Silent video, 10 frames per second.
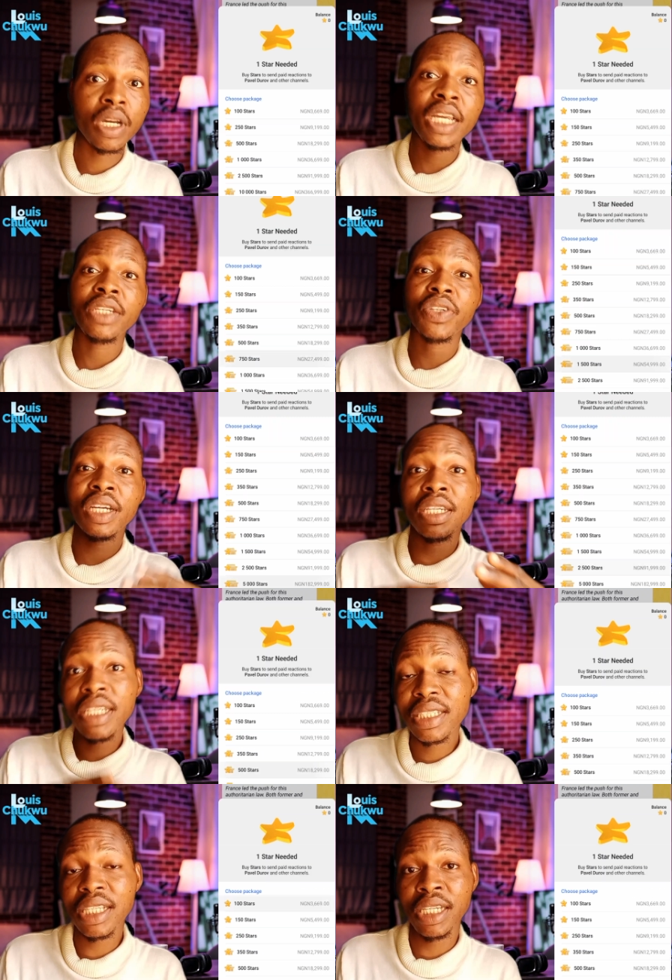and you can
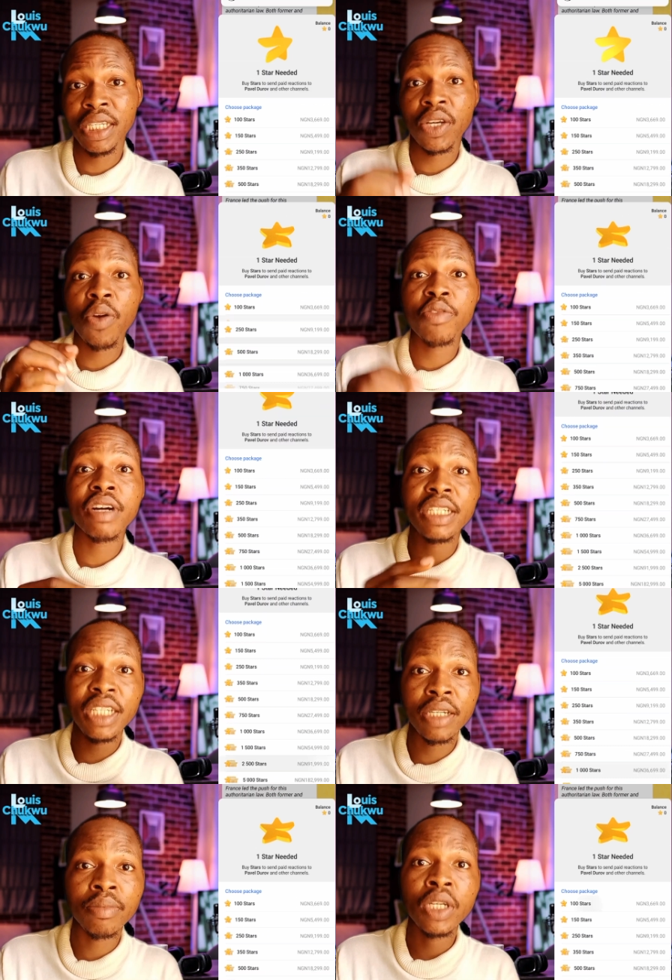easily convert
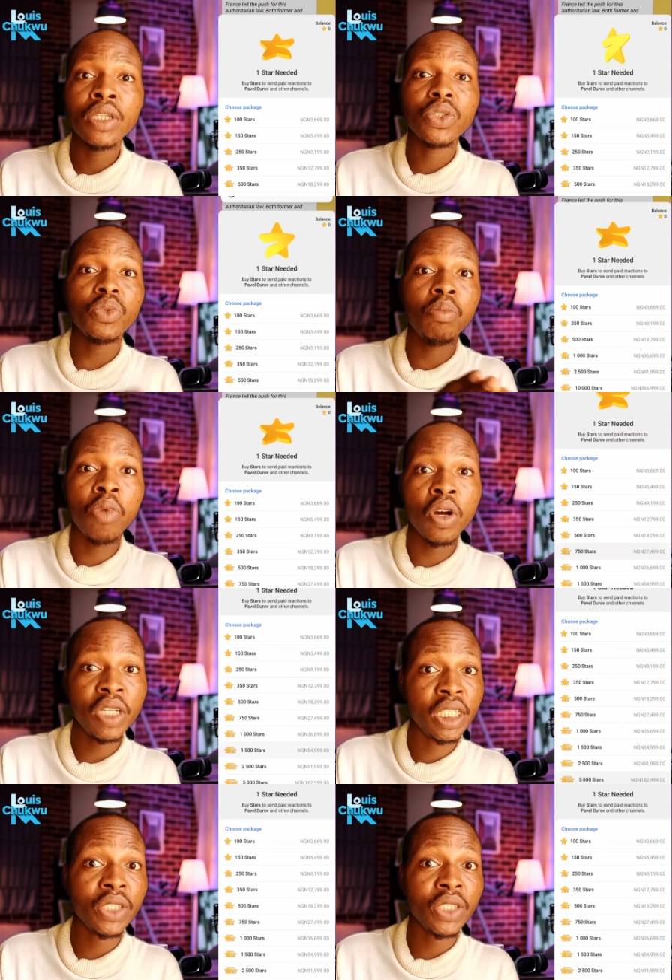them to money.